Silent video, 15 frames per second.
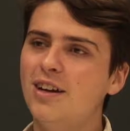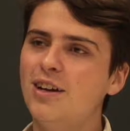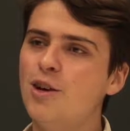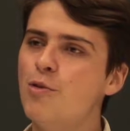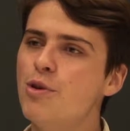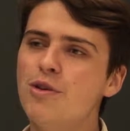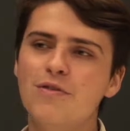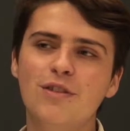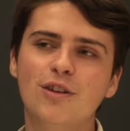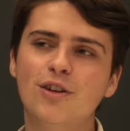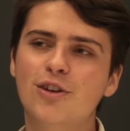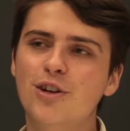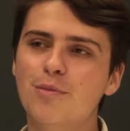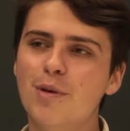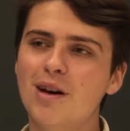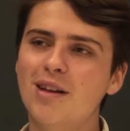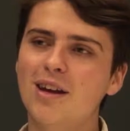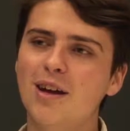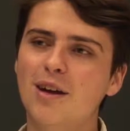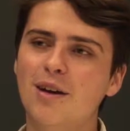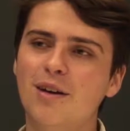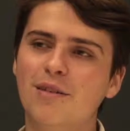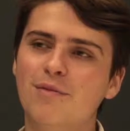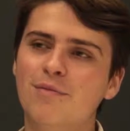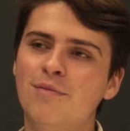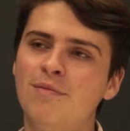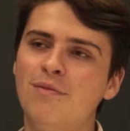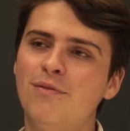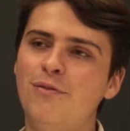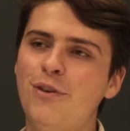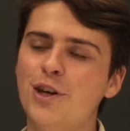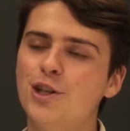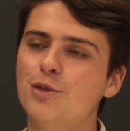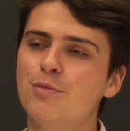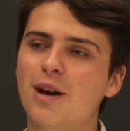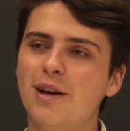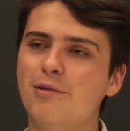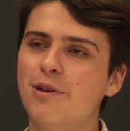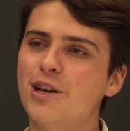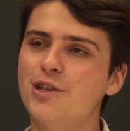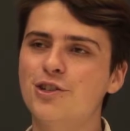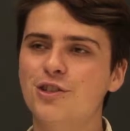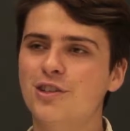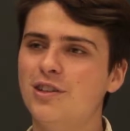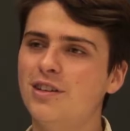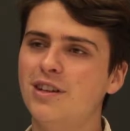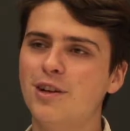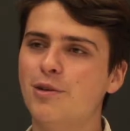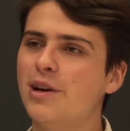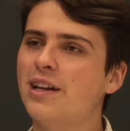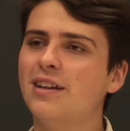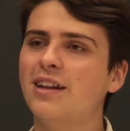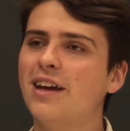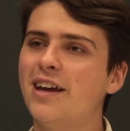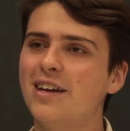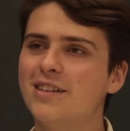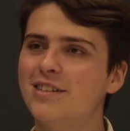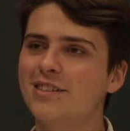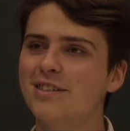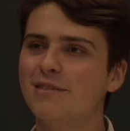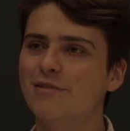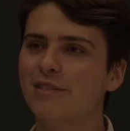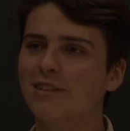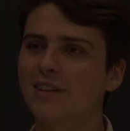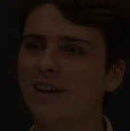You know, we even learn about like fish migration in the Grand Lakes and stuff like